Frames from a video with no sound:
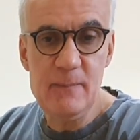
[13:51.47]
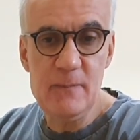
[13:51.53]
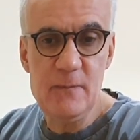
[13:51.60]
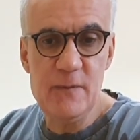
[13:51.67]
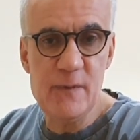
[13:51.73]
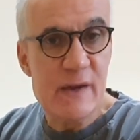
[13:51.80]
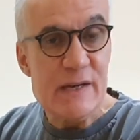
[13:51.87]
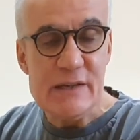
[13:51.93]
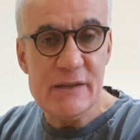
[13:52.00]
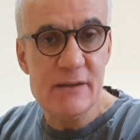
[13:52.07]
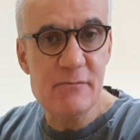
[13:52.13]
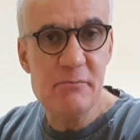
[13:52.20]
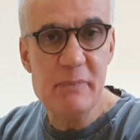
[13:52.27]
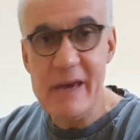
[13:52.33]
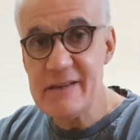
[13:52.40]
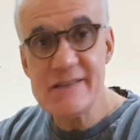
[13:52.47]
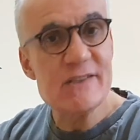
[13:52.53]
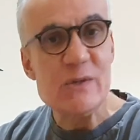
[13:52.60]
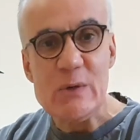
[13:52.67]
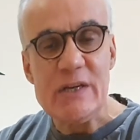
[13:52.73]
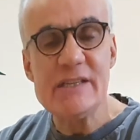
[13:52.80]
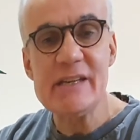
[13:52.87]
Fender basses
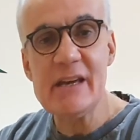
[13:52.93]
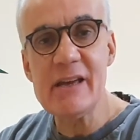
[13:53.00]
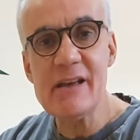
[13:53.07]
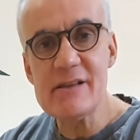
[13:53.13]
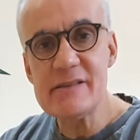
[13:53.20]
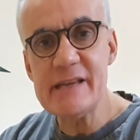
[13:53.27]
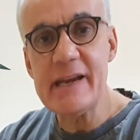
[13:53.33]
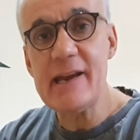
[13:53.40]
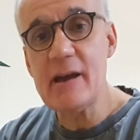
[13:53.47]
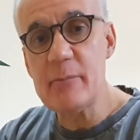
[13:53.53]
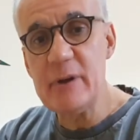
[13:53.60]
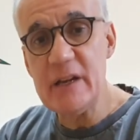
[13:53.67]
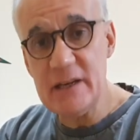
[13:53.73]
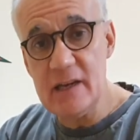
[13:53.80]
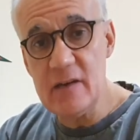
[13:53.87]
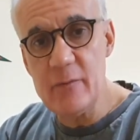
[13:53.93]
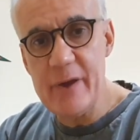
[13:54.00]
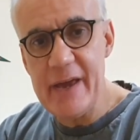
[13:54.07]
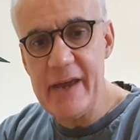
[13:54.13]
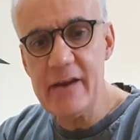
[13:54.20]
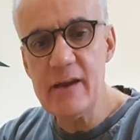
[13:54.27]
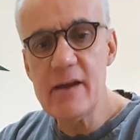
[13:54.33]
or guitars that come in a gig
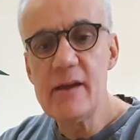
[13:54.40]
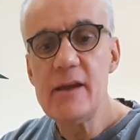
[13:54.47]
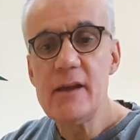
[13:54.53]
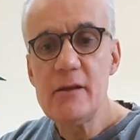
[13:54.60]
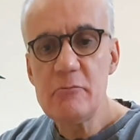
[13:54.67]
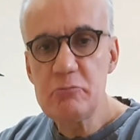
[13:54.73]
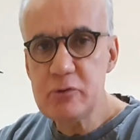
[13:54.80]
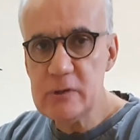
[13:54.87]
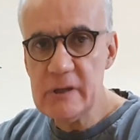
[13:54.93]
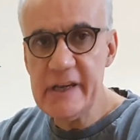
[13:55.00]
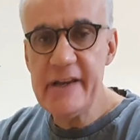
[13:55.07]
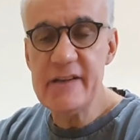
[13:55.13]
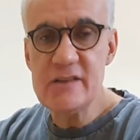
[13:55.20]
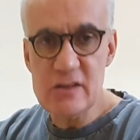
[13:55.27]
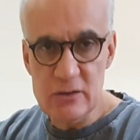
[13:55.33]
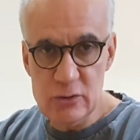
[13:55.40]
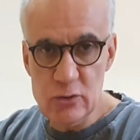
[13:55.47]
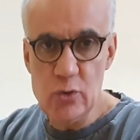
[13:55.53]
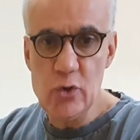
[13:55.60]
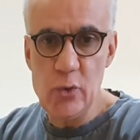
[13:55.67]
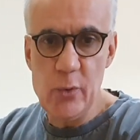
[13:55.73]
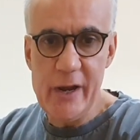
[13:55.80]
bag, please
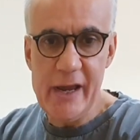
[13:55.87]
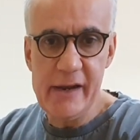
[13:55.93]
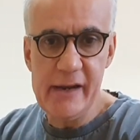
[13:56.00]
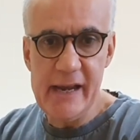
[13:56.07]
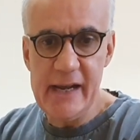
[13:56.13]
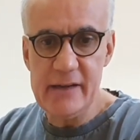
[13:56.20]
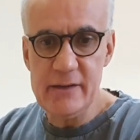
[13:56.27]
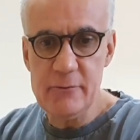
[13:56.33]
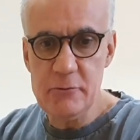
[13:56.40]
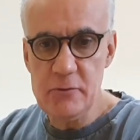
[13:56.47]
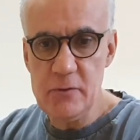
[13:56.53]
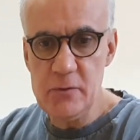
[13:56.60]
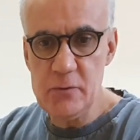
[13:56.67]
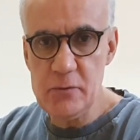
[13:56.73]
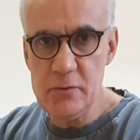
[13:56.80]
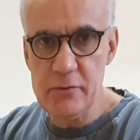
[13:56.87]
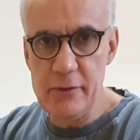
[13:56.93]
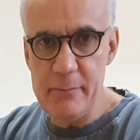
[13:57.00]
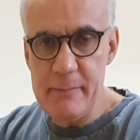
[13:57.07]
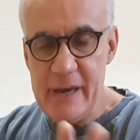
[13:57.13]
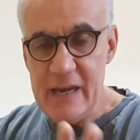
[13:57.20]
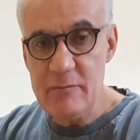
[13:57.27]
look around at the
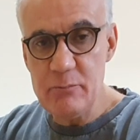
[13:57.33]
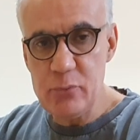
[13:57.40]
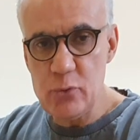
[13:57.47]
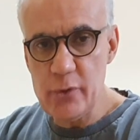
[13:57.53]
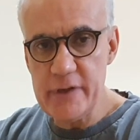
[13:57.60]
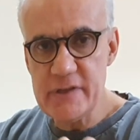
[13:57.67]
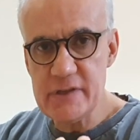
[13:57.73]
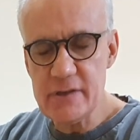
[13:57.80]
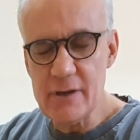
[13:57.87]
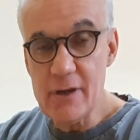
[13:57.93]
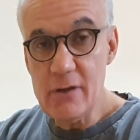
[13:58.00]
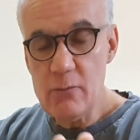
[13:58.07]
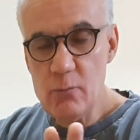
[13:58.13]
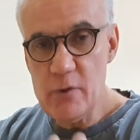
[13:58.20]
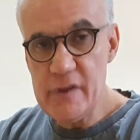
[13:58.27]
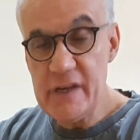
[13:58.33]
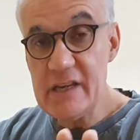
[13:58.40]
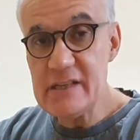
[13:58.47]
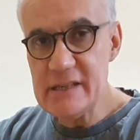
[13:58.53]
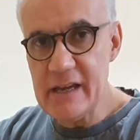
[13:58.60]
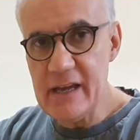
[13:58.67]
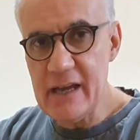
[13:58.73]
main points where the
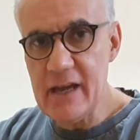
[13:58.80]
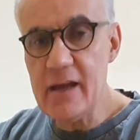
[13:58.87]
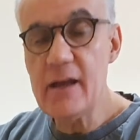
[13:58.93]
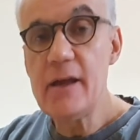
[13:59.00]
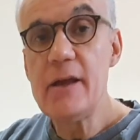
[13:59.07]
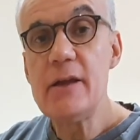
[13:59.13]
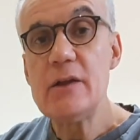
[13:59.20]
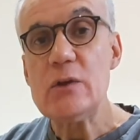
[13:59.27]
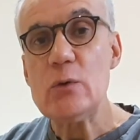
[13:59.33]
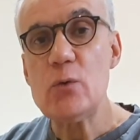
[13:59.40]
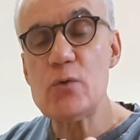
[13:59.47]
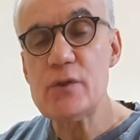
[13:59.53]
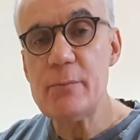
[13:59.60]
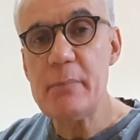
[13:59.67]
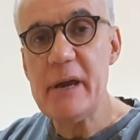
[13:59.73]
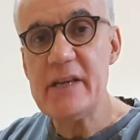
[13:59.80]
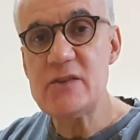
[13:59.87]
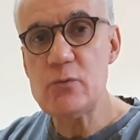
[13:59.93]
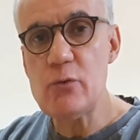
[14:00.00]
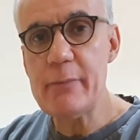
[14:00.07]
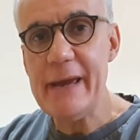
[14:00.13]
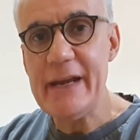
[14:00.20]
guitar or the bass
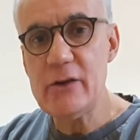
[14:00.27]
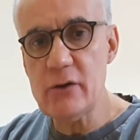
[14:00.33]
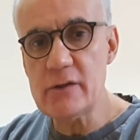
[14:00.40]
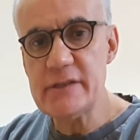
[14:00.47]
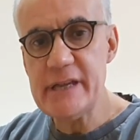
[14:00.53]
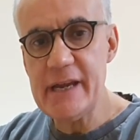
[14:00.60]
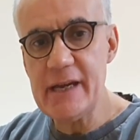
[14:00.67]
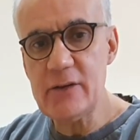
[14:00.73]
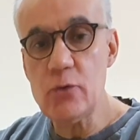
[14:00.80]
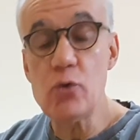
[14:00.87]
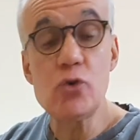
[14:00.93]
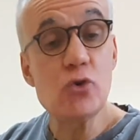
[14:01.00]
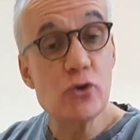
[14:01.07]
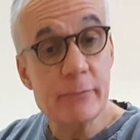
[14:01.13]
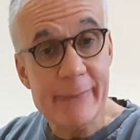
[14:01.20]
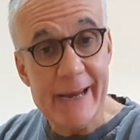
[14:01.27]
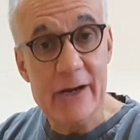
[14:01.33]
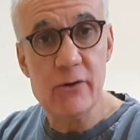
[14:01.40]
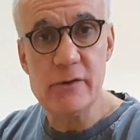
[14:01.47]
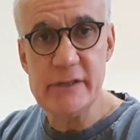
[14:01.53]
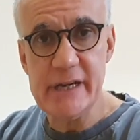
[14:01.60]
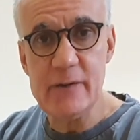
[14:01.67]
will make contact or could make
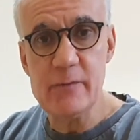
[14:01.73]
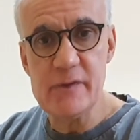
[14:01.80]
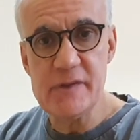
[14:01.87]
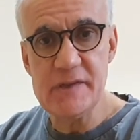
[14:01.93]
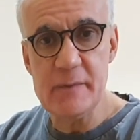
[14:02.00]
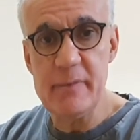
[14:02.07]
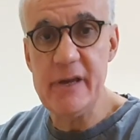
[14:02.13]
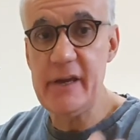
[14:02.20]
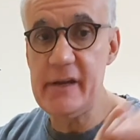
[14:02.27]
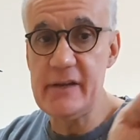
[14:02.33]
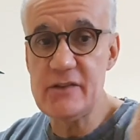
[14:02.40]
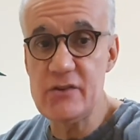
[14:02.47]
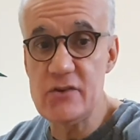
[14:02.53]
contact with the zipper, and it's